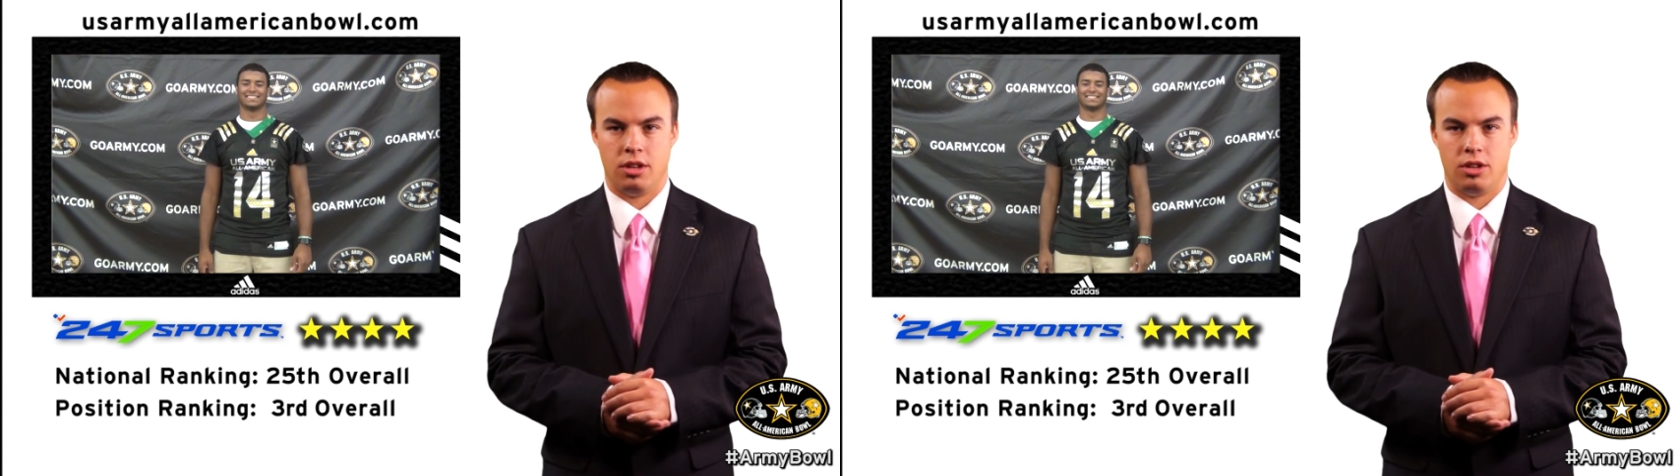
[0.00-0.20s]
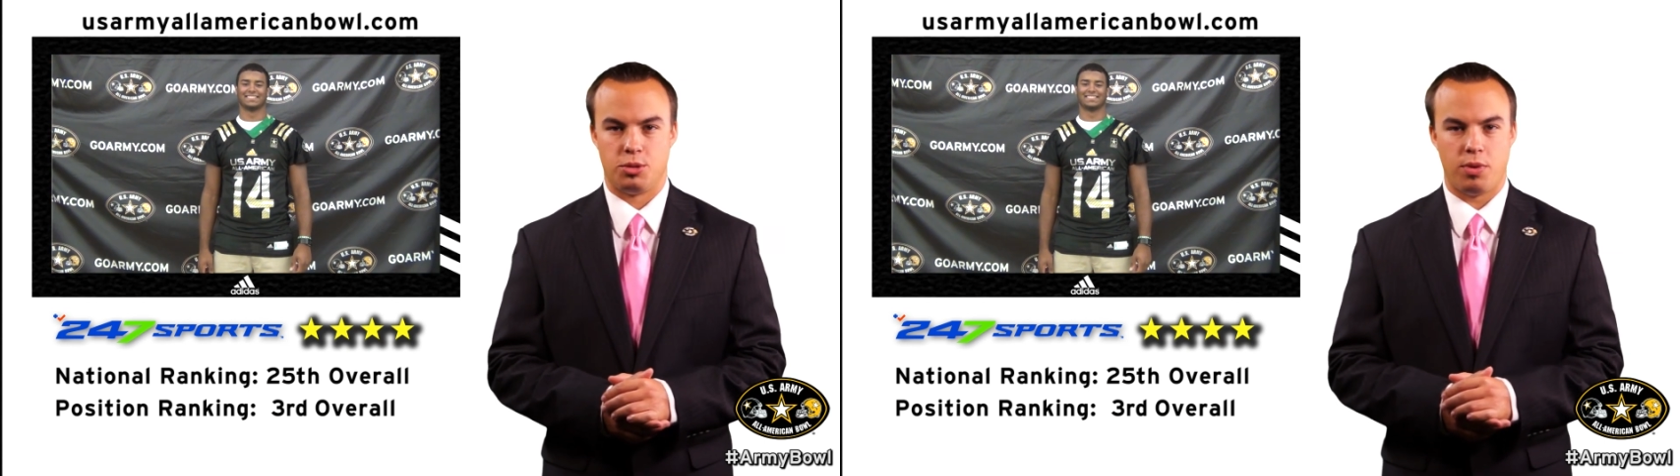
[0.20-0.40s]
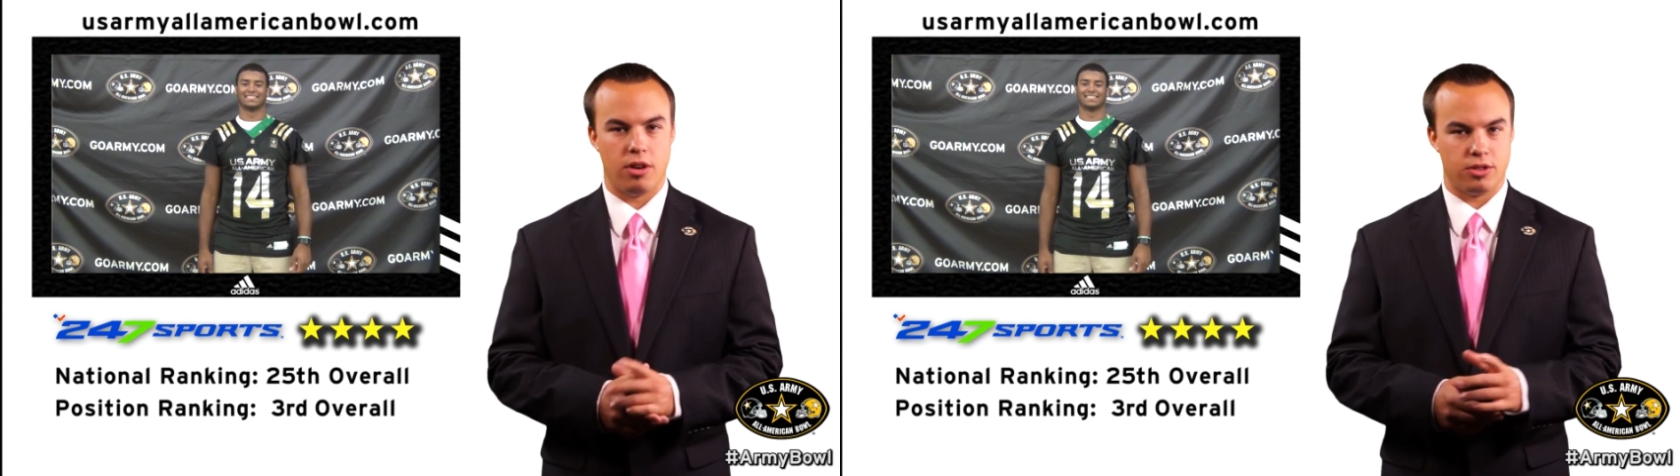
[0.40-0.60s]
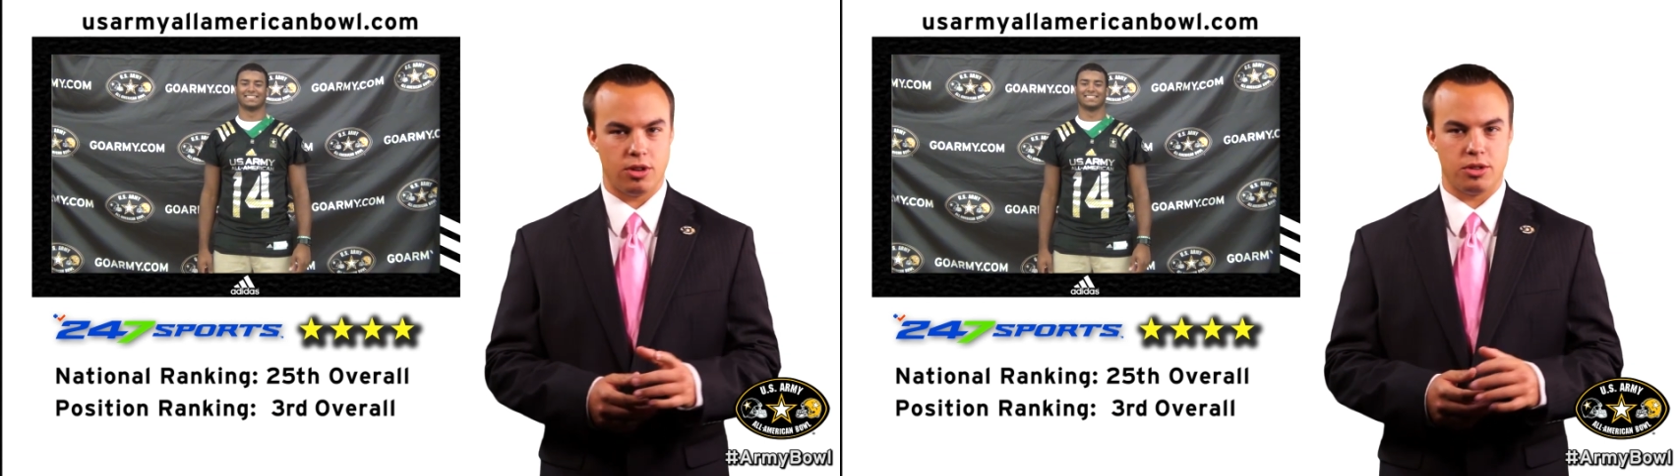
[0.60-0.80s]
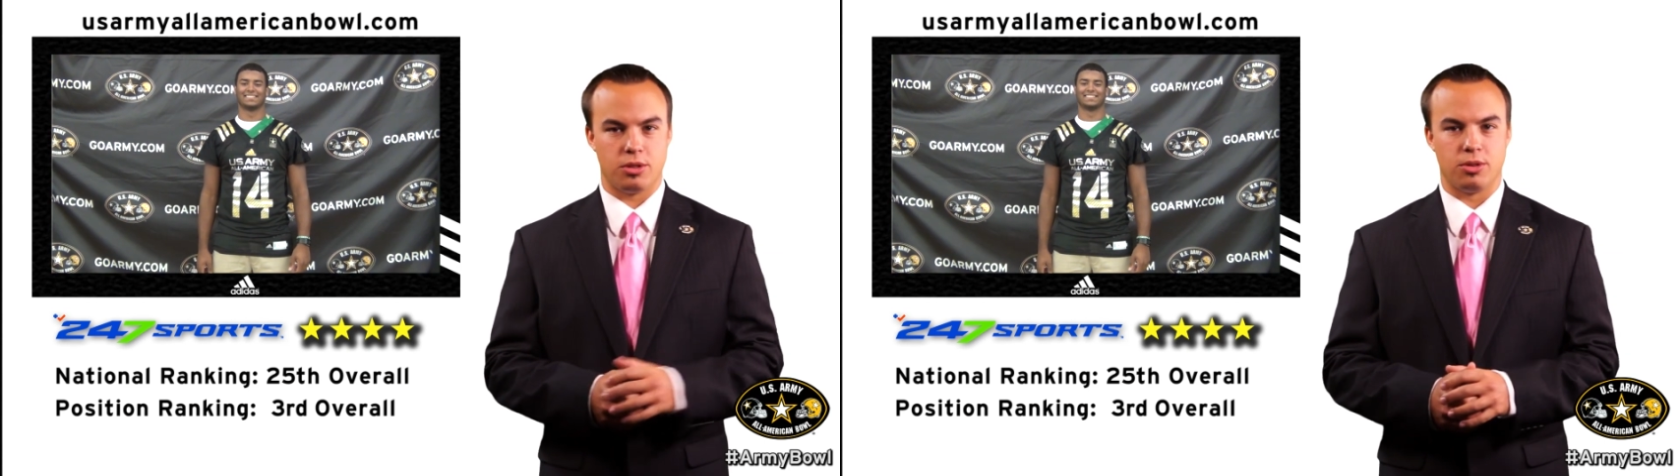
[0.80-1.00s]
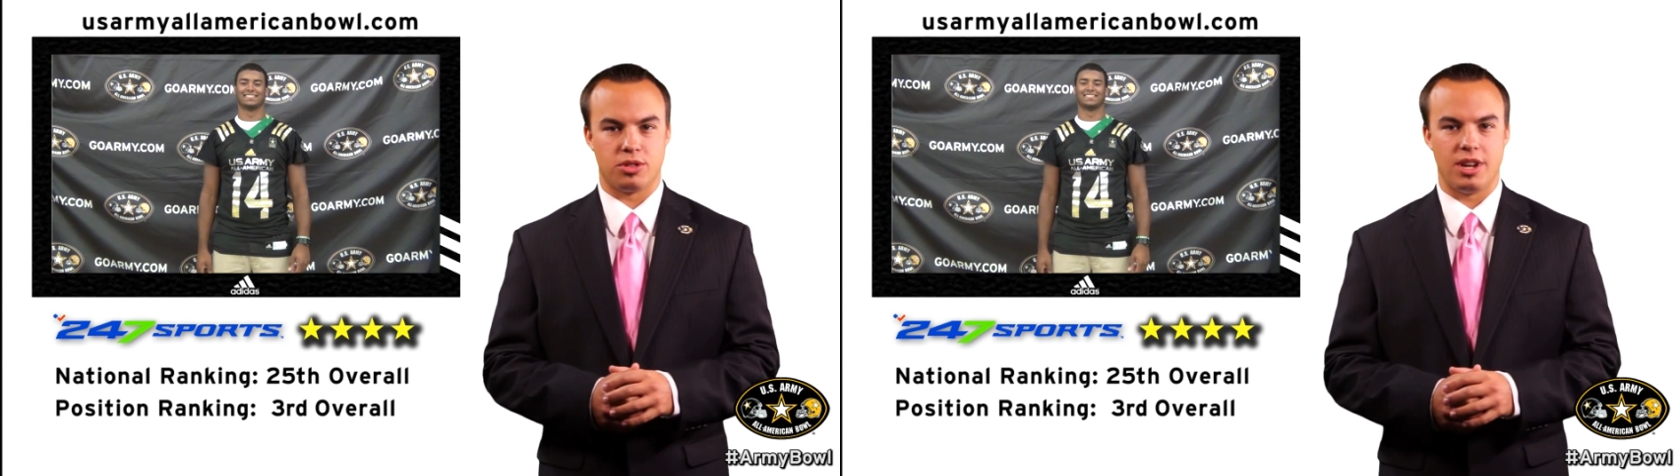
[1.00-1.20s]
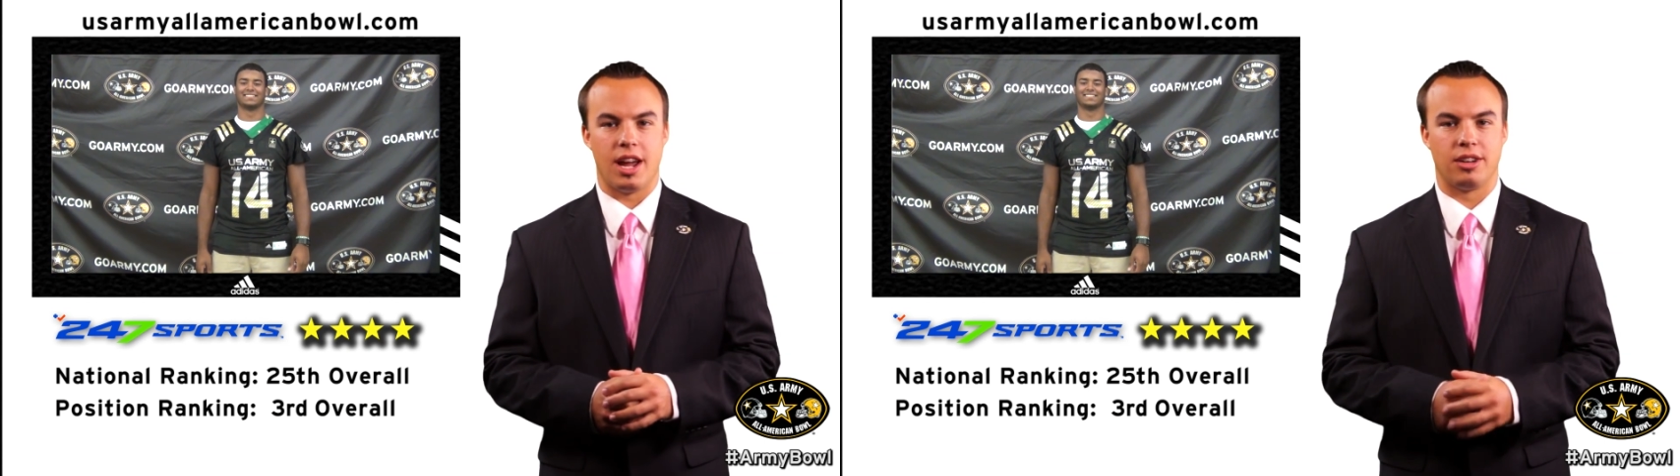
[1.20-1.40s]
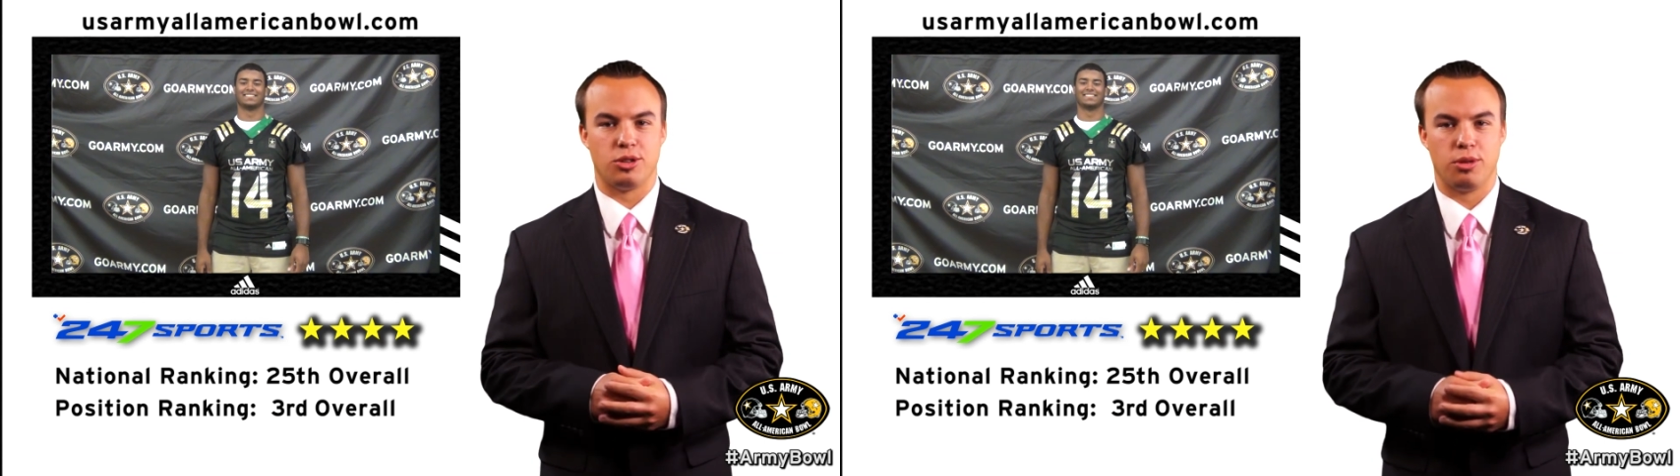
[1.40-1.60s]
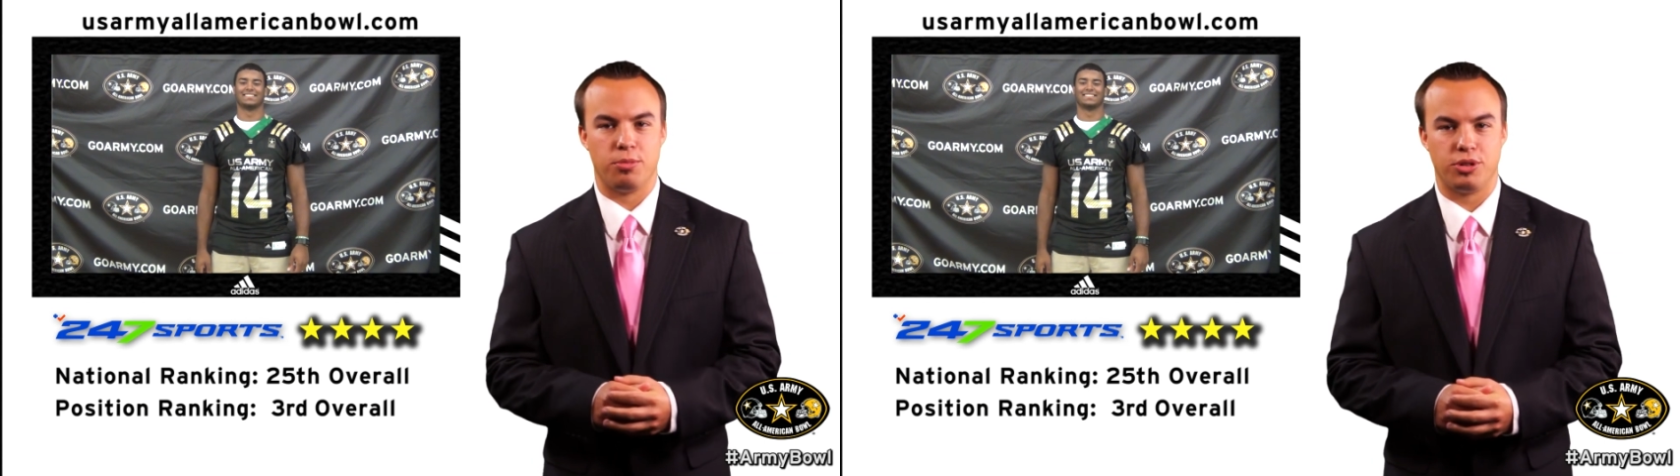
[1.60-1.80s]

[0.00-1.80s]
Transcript: His parents also snagged a Dream